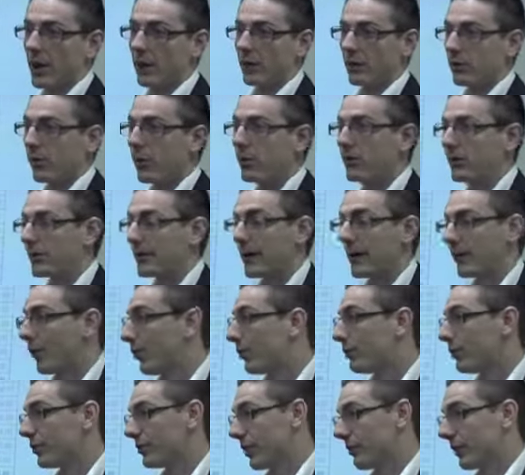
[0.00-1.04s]
clothing cut
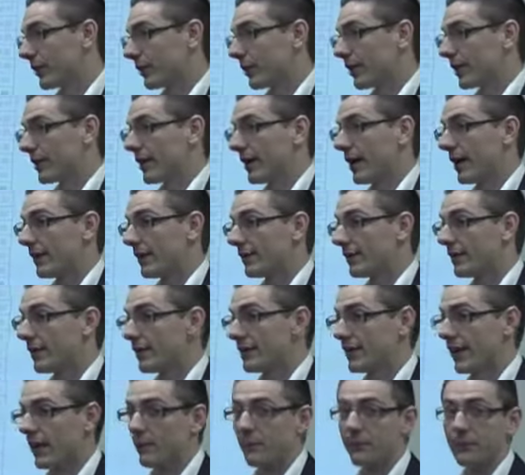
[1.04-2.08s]
off or something like that
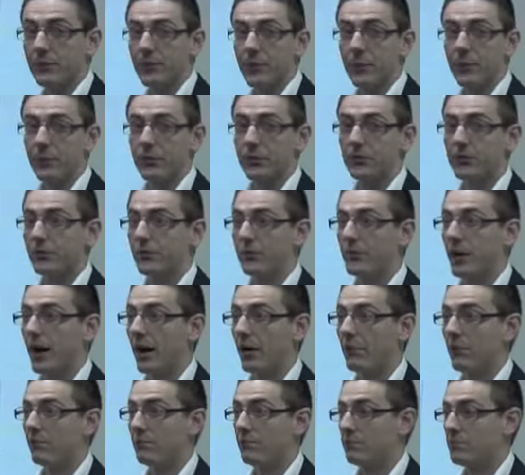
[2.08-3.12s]
that was
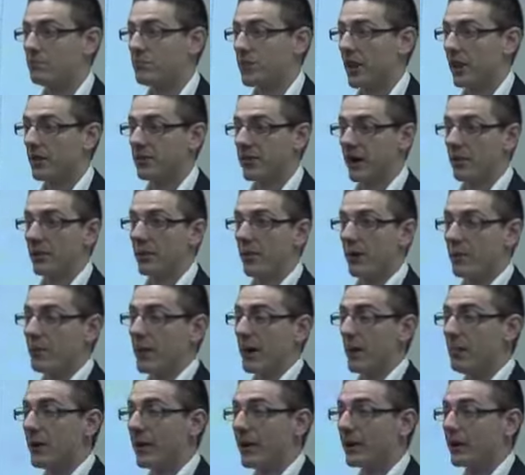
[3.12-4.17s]
done by
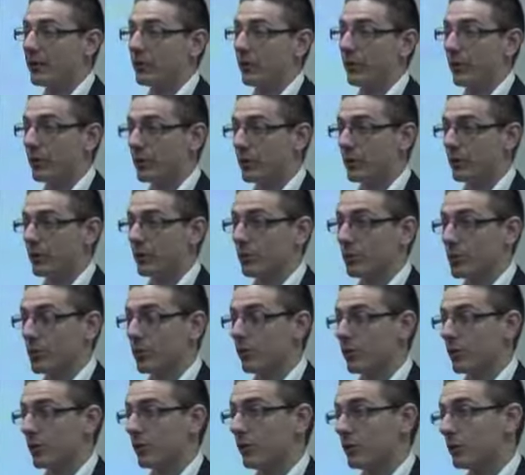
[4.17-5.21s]
paramedics or the doctor when you
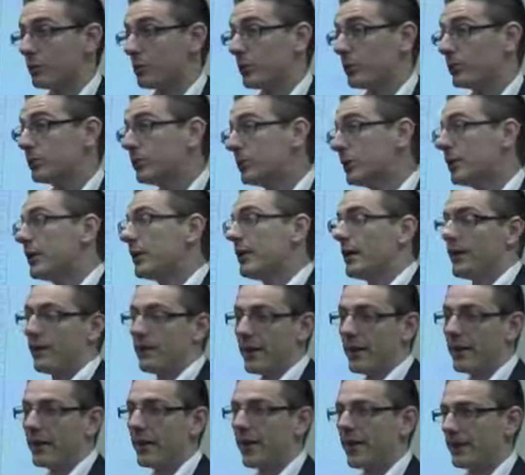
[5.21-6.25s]
got to hospital,
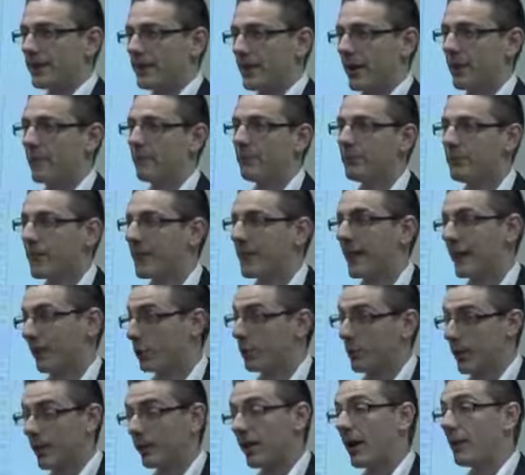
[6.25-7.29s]
then that
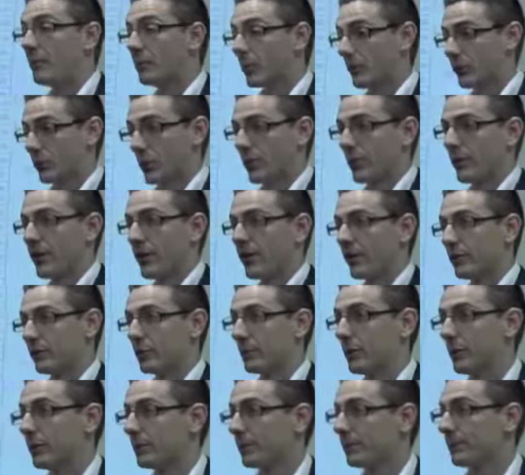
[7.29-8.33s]
could be claimed on top of that as
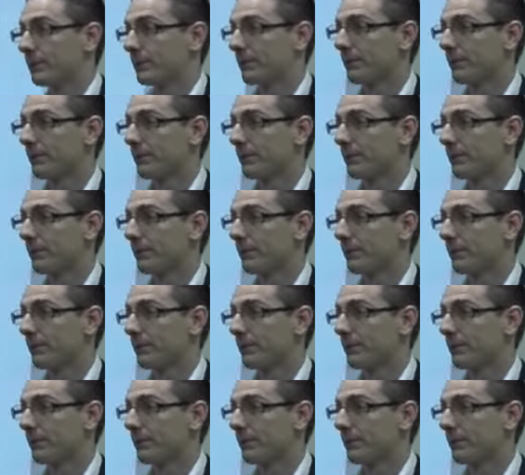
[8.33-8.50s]
well.